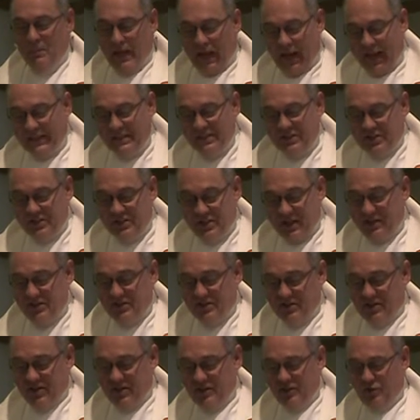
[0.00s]
And
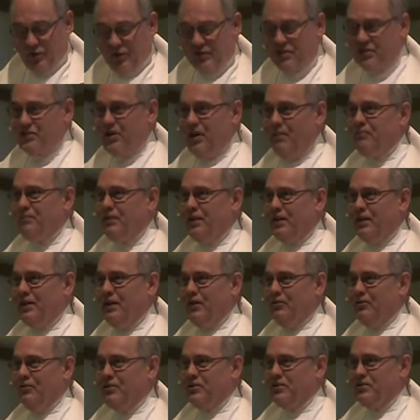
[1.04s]
since this was something
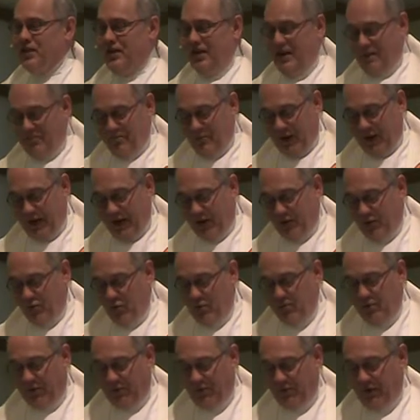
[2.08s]
that was set up by a
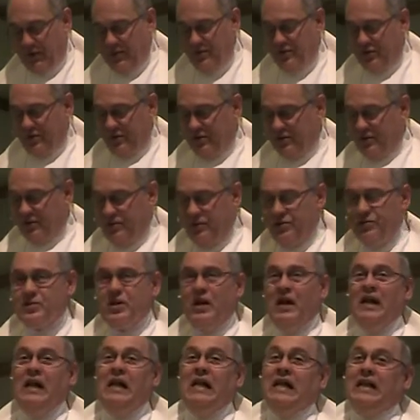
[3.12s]
group of
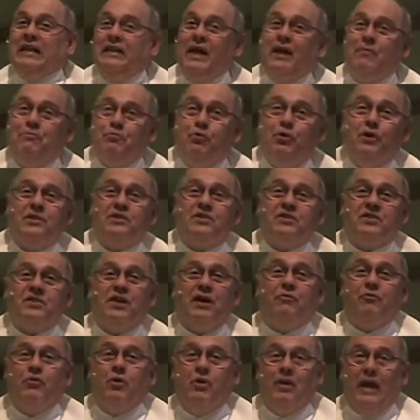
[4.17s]
researchers, they put
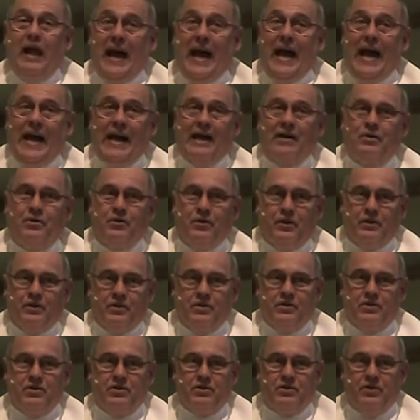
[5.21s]
several
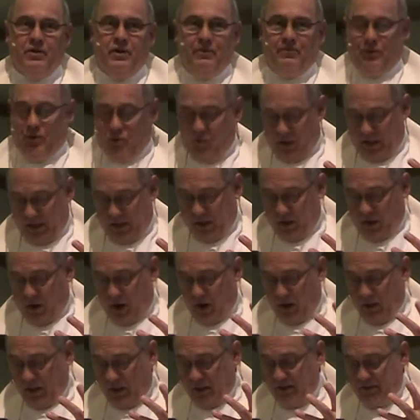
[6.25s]
actors, if you want to
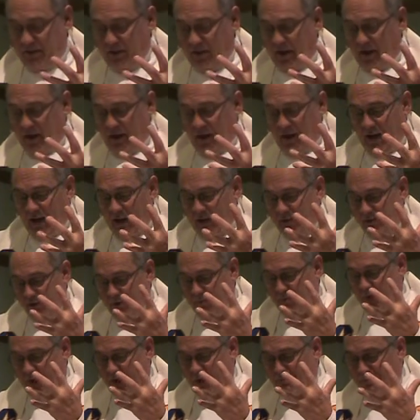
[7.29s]
call it, to
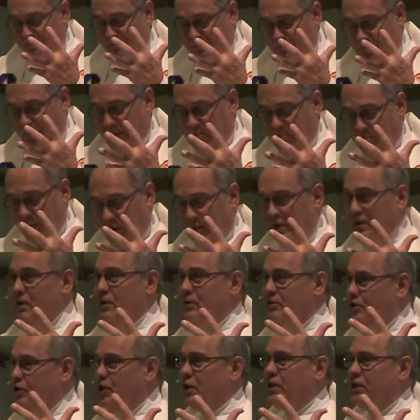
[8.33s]
be
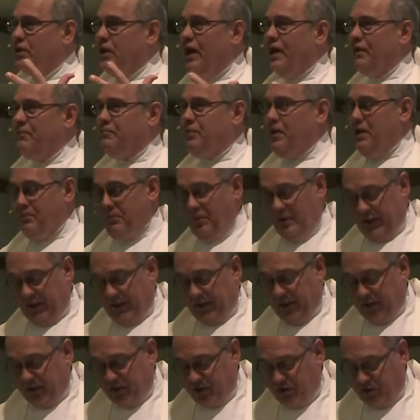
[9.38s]
people, look like people
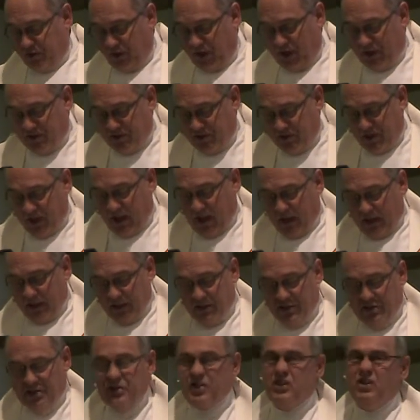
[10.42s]
in distress,
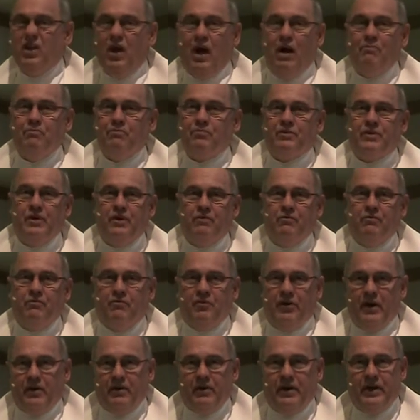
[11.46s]
slumped in
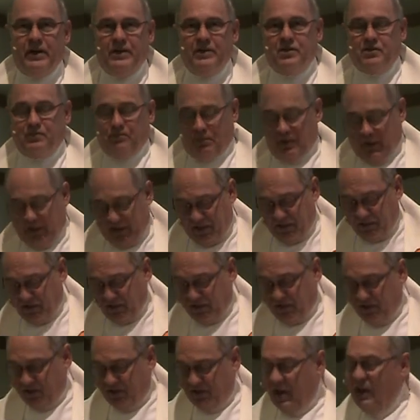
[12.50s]
various
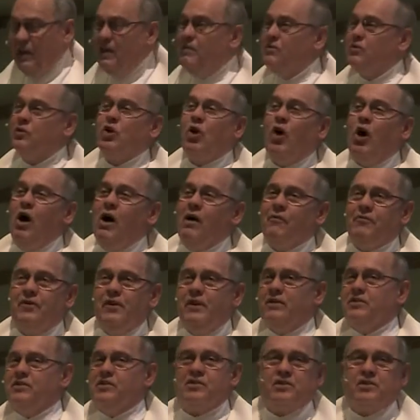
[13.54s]
places, coughing.